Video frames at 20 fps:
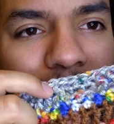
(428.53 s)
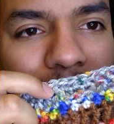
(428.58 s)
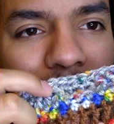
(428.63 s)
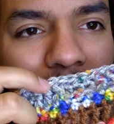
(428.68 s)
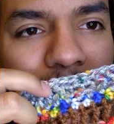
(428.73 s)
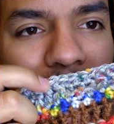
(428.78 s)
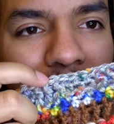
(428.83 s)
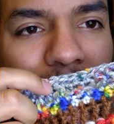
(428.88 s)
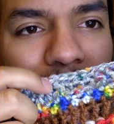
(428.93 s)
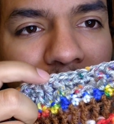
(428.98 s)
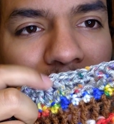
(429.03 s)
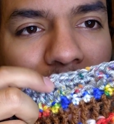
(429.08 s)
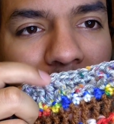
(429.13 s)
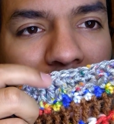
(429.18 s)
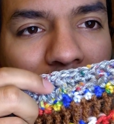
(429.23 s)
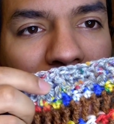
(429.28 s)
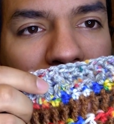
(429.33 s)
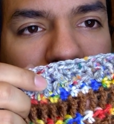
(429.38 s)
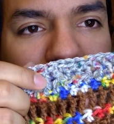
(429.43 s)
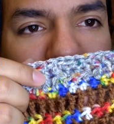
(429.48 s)
So this is double
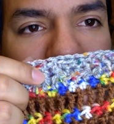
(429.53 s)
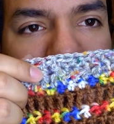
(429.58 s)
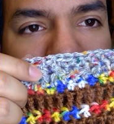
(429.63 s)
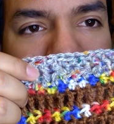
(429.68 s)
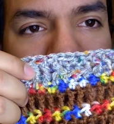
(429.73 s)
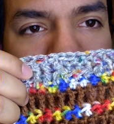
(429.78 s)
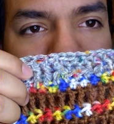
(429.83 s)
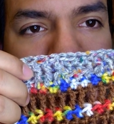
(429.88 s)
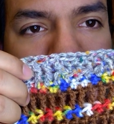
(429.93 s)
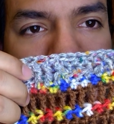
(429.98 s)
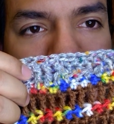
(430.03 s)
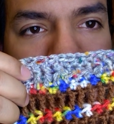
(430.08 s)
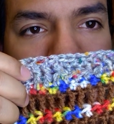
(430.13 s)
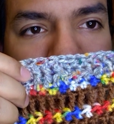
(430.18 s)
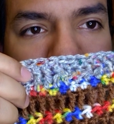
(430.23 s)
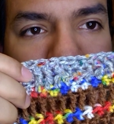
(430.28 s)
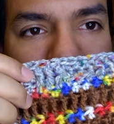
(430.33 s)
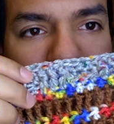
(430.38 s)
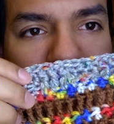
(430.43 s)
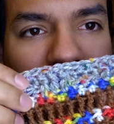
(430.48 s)
crochet front
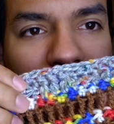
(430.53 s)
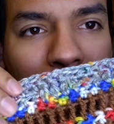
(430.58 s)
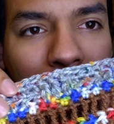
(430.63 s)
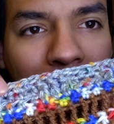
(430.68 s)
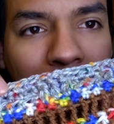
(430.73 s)
post.